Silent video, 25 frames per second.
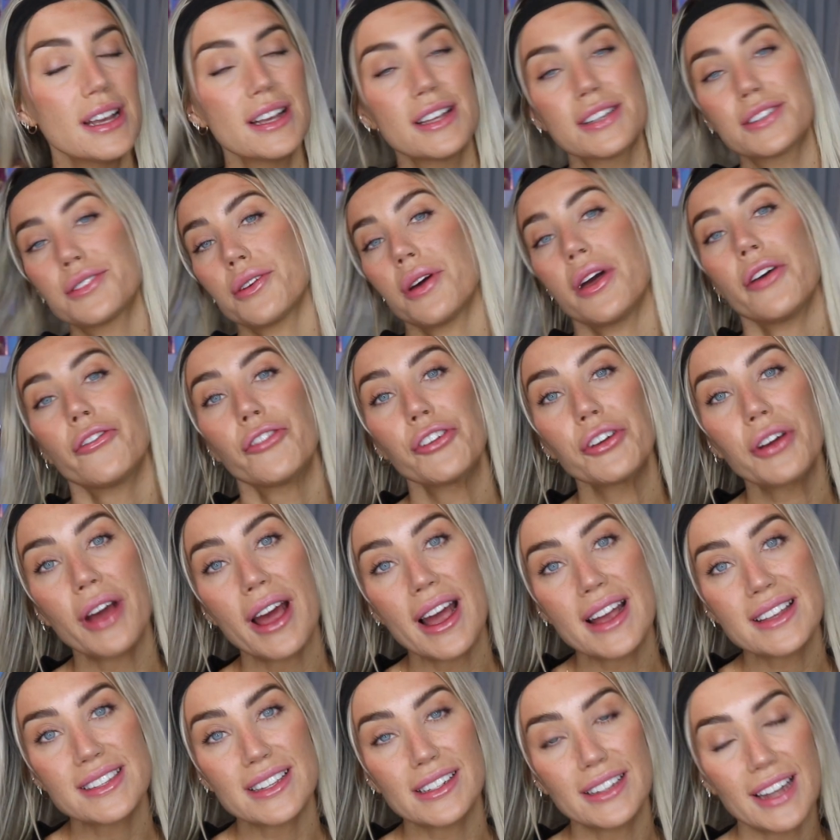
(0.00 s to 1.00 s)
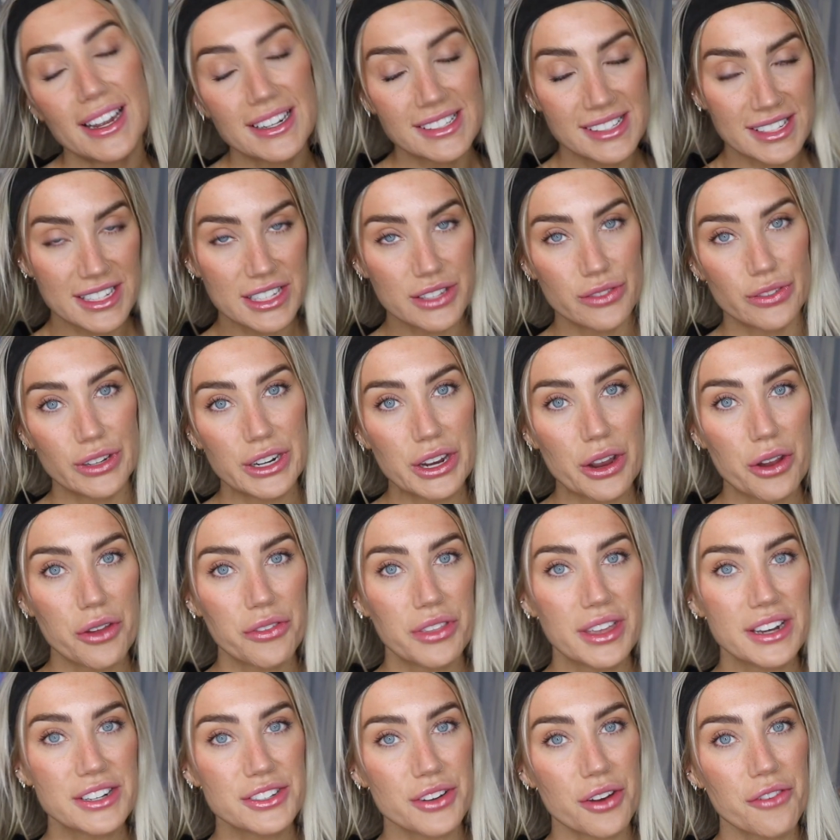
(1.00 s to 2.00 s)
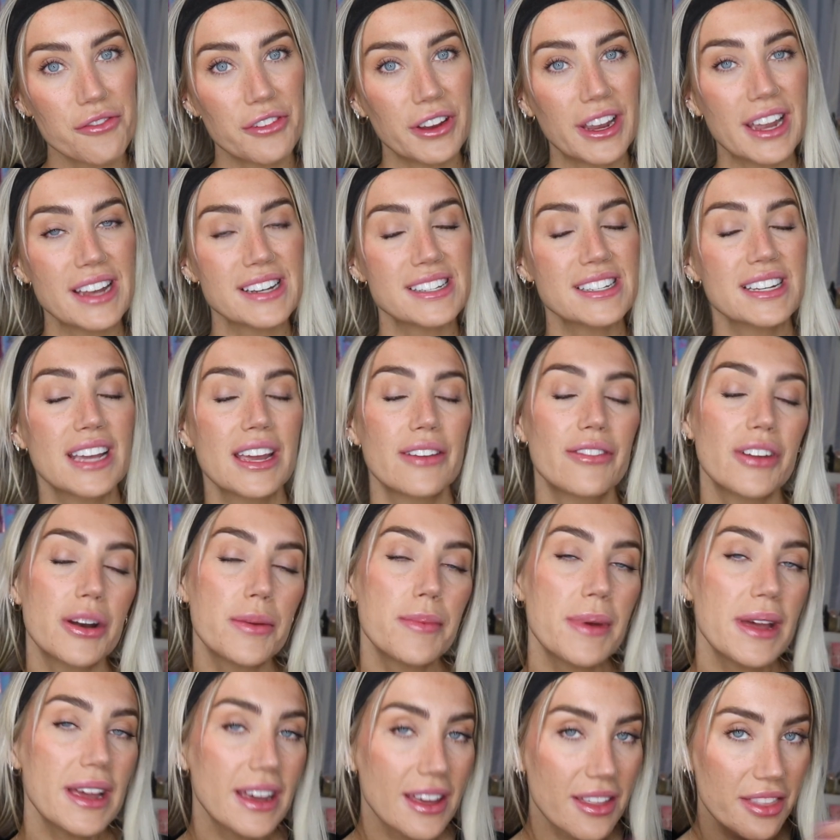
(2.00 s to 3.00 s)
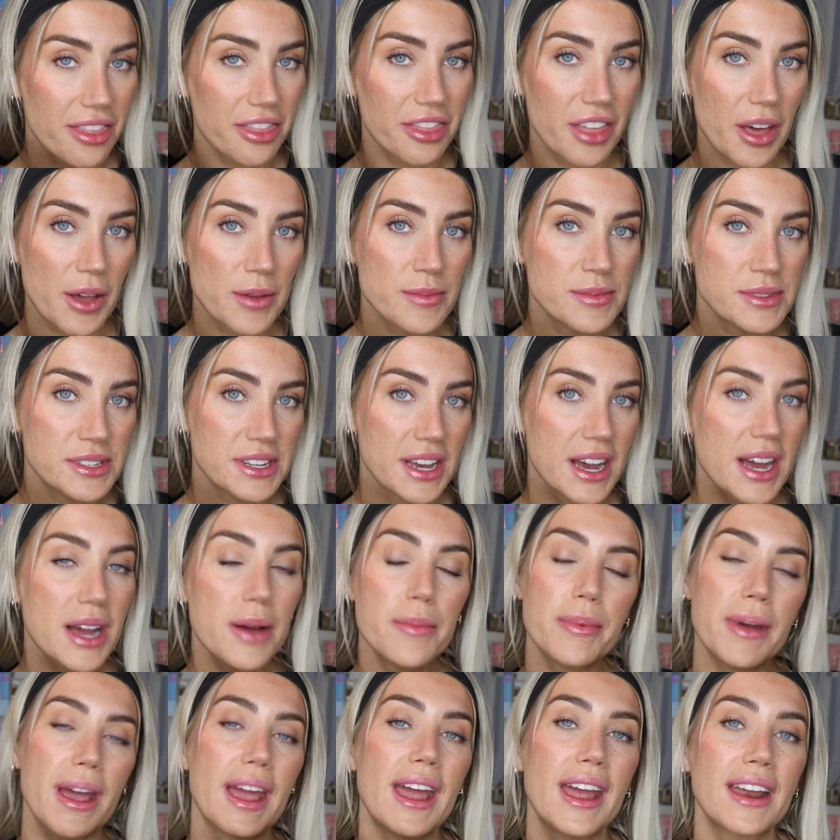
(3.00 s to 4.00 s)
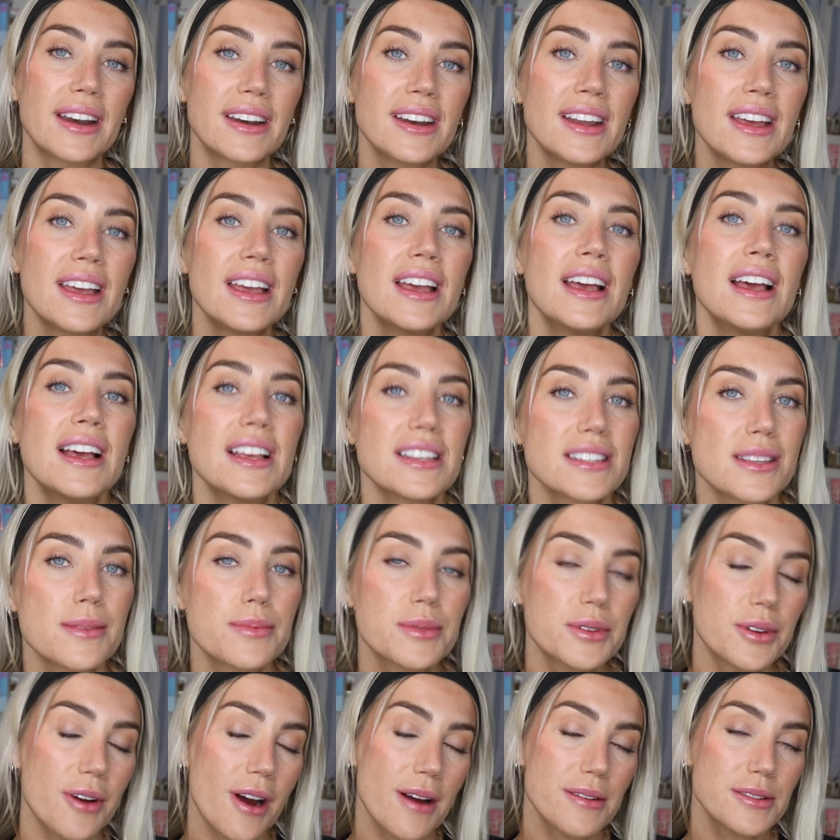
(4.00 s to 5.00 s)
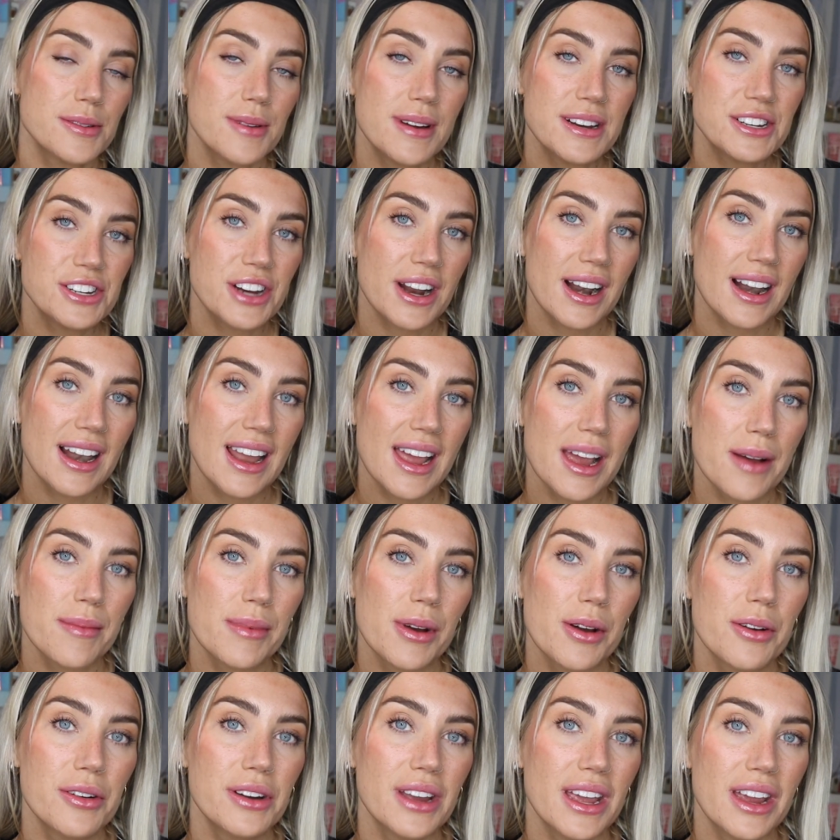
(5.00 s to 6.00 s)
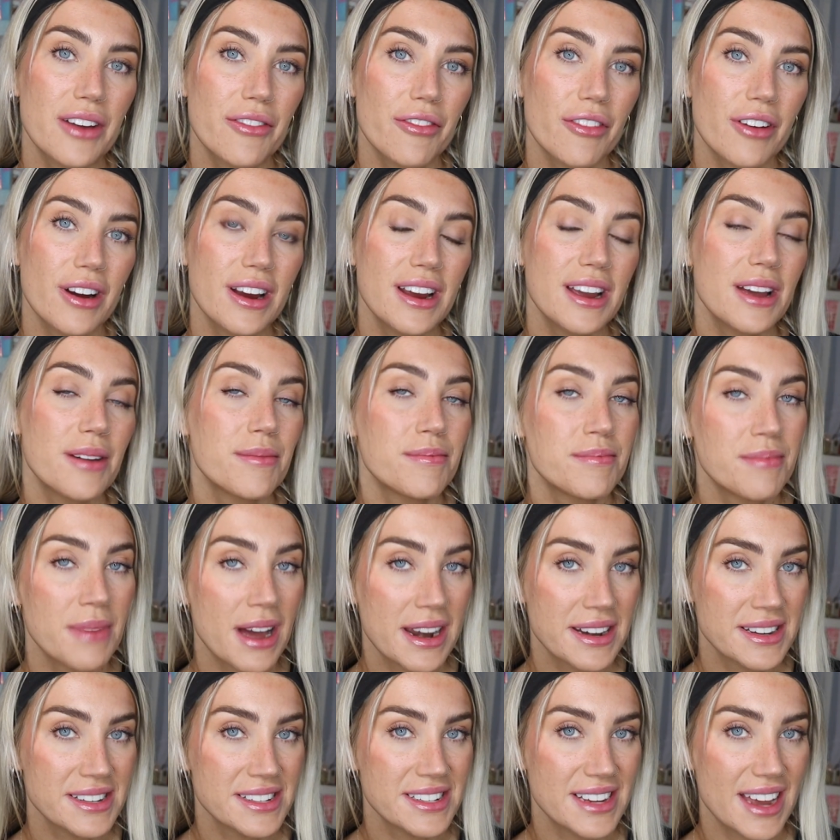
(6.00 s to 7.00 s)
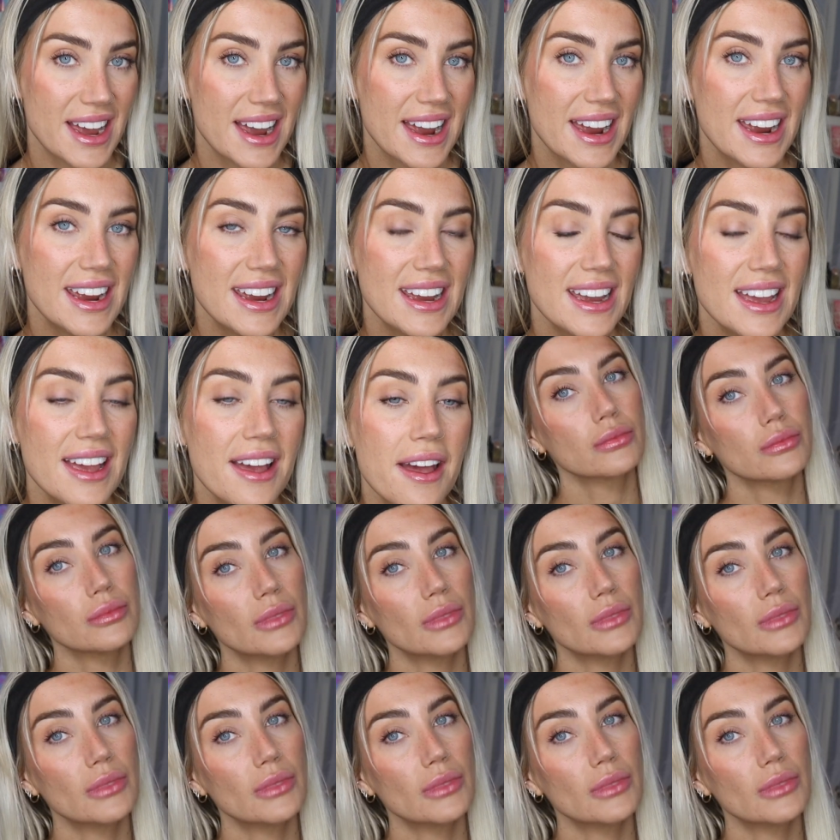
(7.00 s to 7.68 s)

So if you guys liked this video, then don't forget to give it a big thumbs up and subscribe to my channel. I upload every Monday.